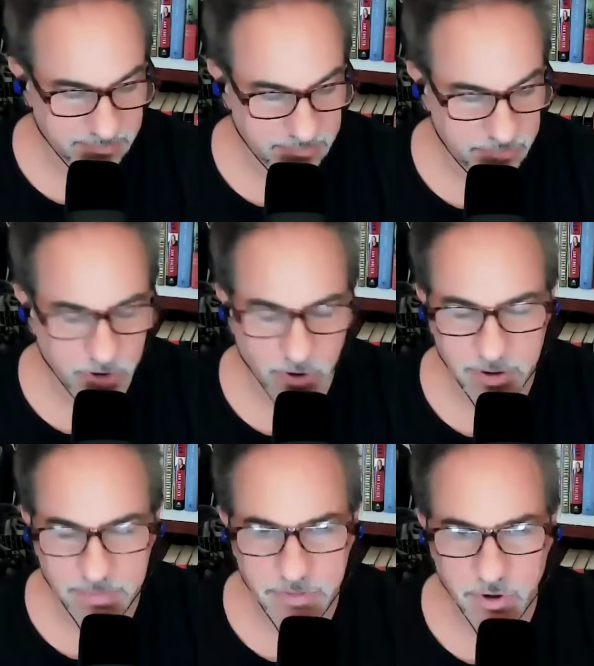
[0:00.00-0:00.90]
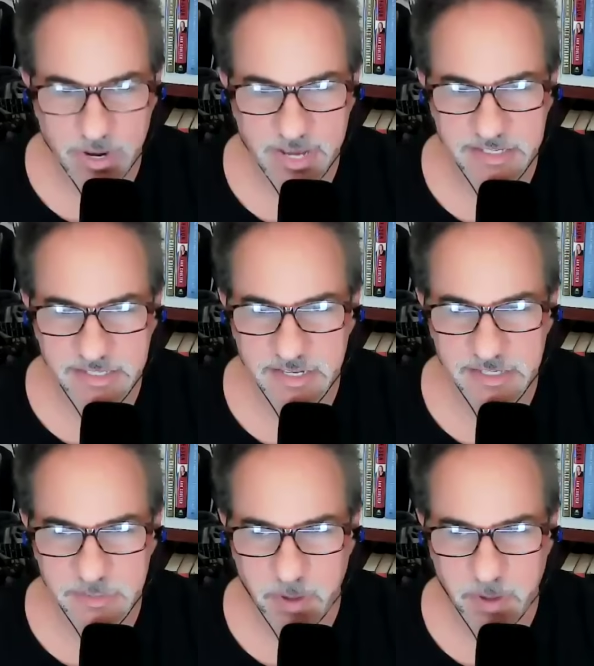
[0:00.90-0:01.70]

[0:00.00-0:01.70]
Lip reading: there is this